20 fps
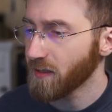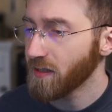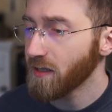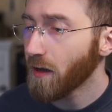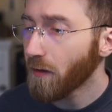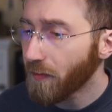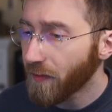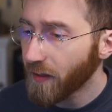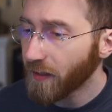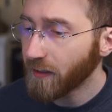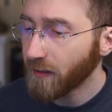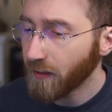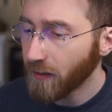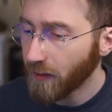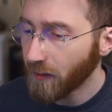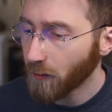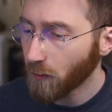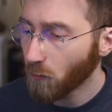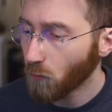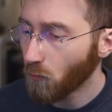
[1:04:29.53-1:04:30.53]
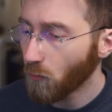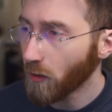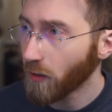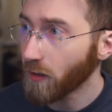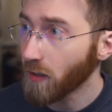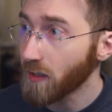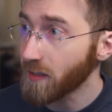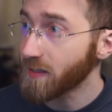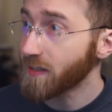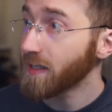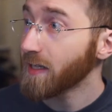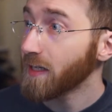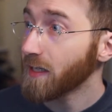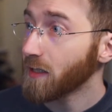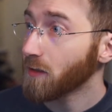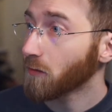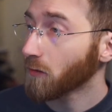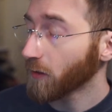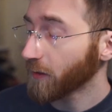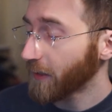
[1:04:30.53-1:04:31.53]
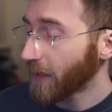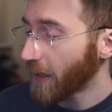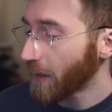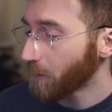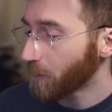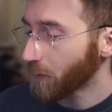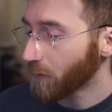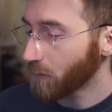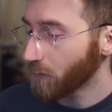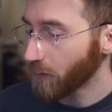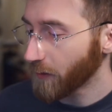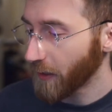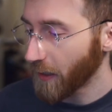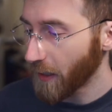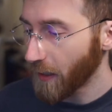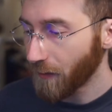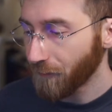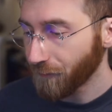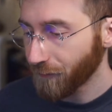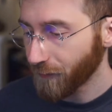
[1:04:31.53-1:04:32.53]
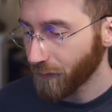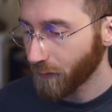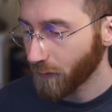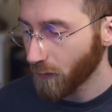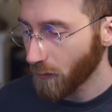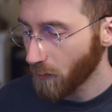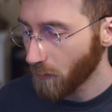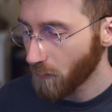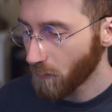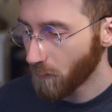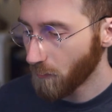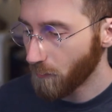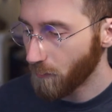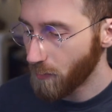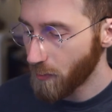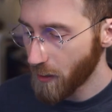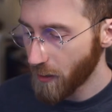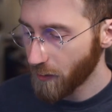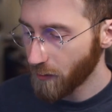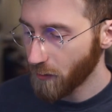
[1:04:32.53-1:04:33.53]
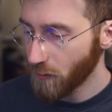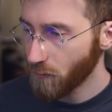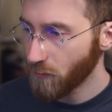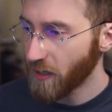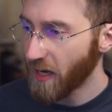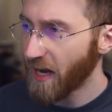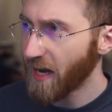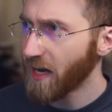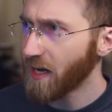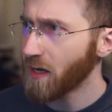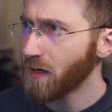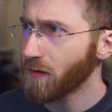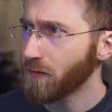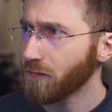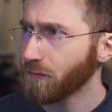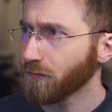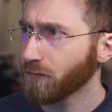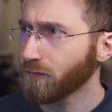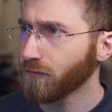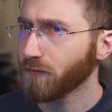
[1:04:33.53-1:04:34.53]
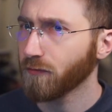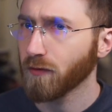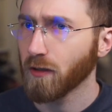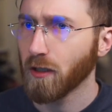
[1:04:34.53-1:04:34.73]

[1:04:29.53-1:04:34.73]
Nothing near what a city or a capital would have, but you would have